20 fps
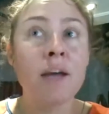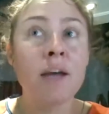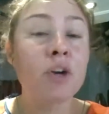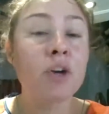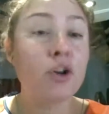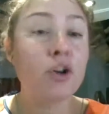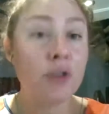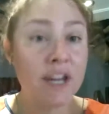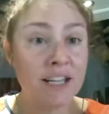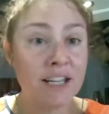
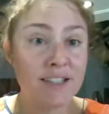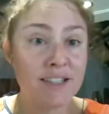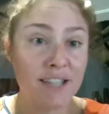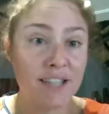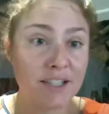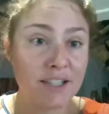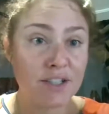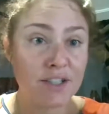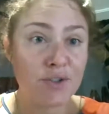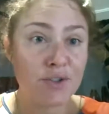green
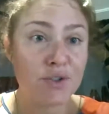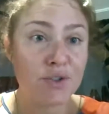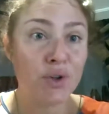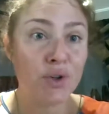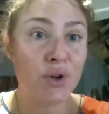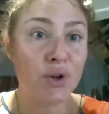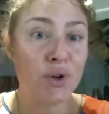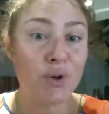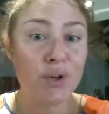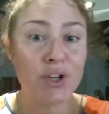sectors.
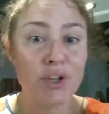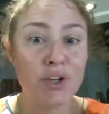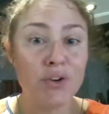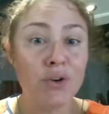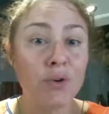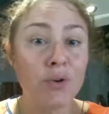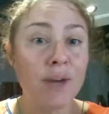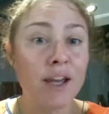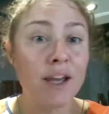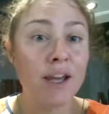So,
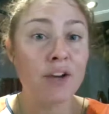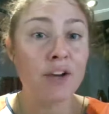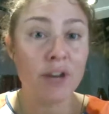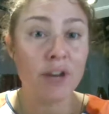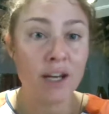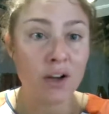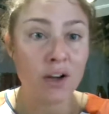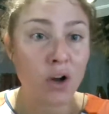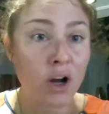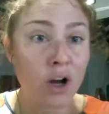
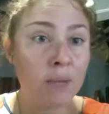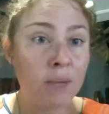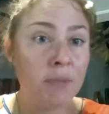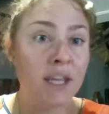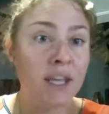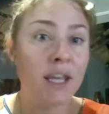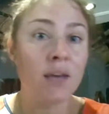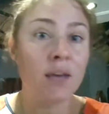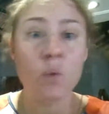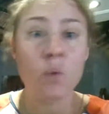green
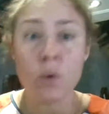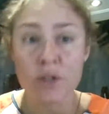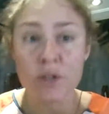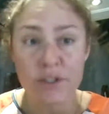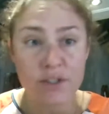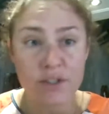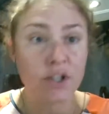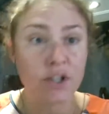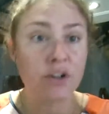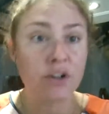economy, water
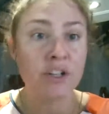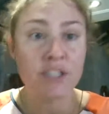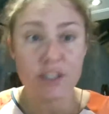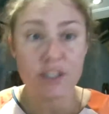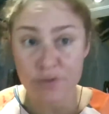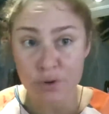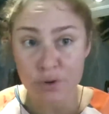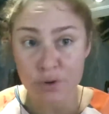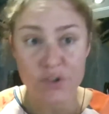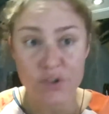security,
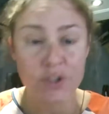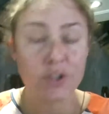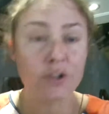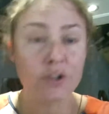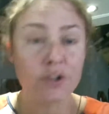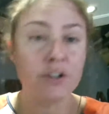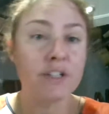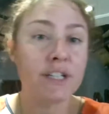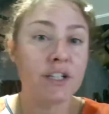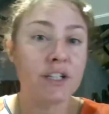food
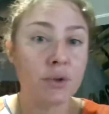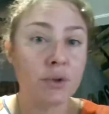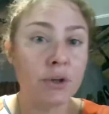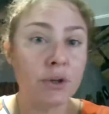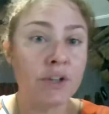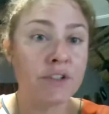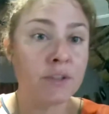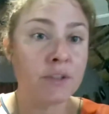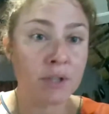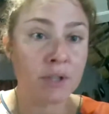security,
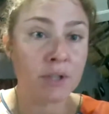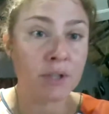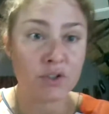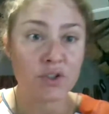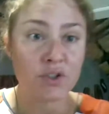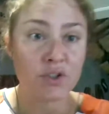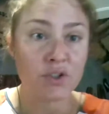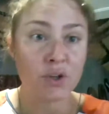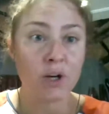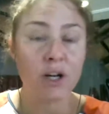tourism, and
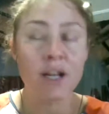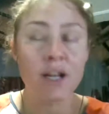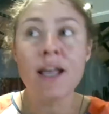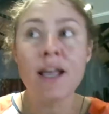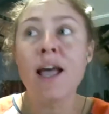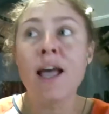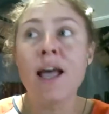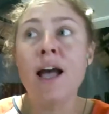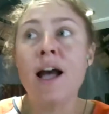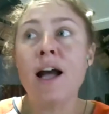so on.
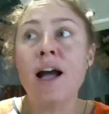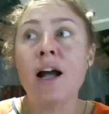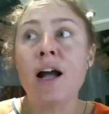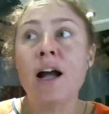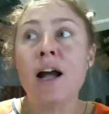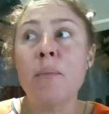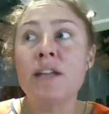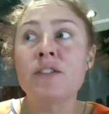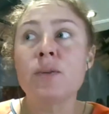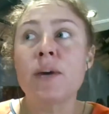
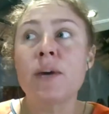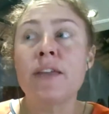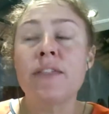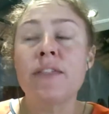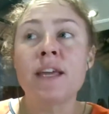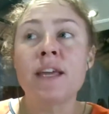And so I